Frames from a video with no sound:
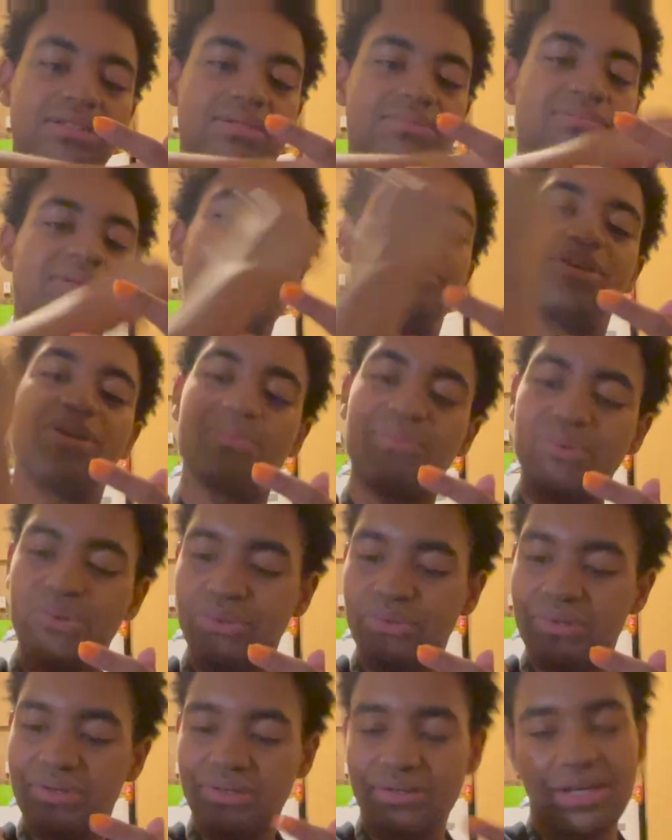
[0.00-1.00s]
maybe a
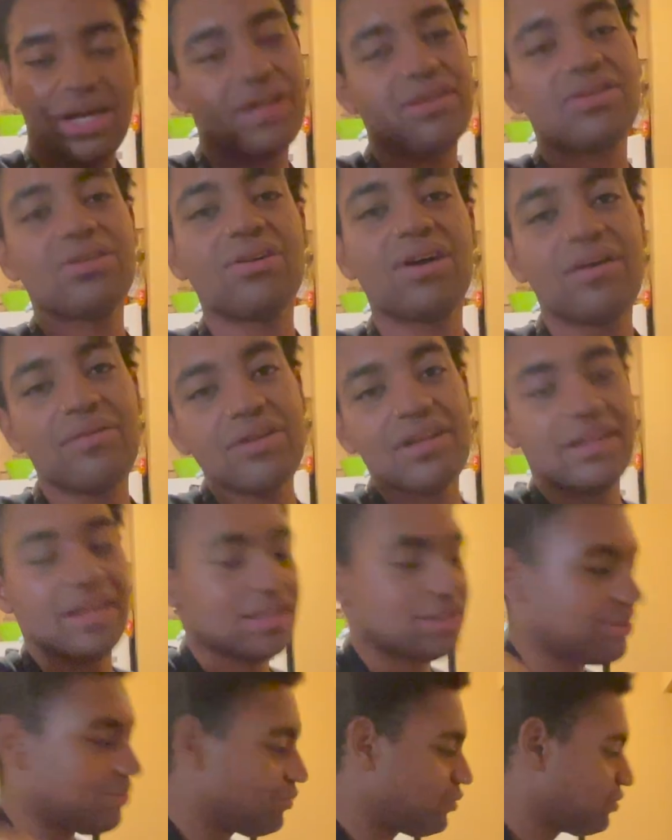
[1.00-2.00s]
moon. I don't know. I really
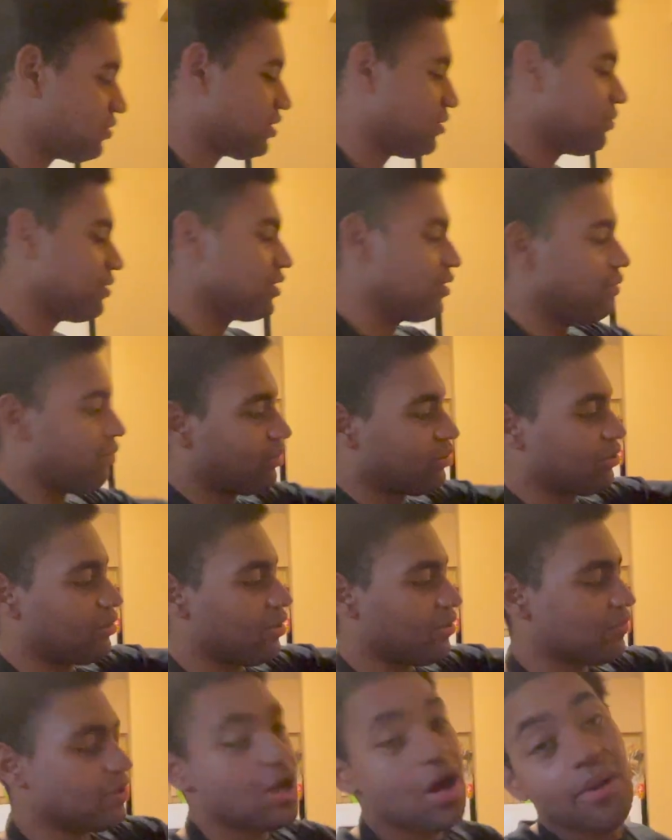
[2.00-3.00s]
like the moon. It should be going
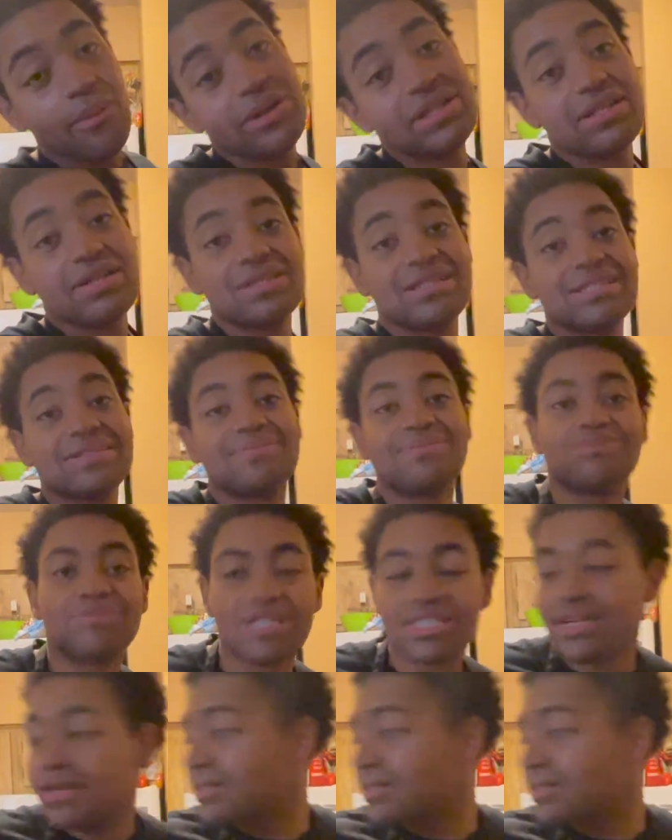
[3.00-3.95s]
off. We shall see. We shall